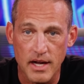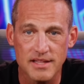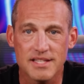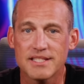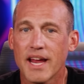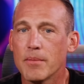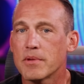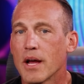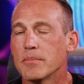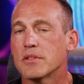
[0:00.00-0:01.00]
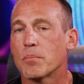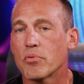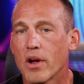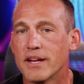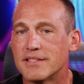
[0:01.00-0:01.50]
at the same time that the
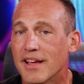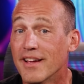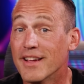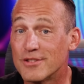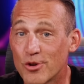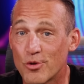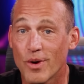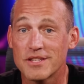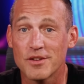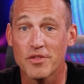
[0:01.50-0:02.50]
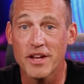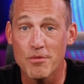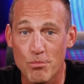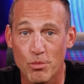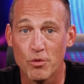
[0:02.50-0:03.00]
price is aggressively
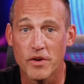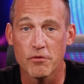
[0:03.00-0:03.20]
moving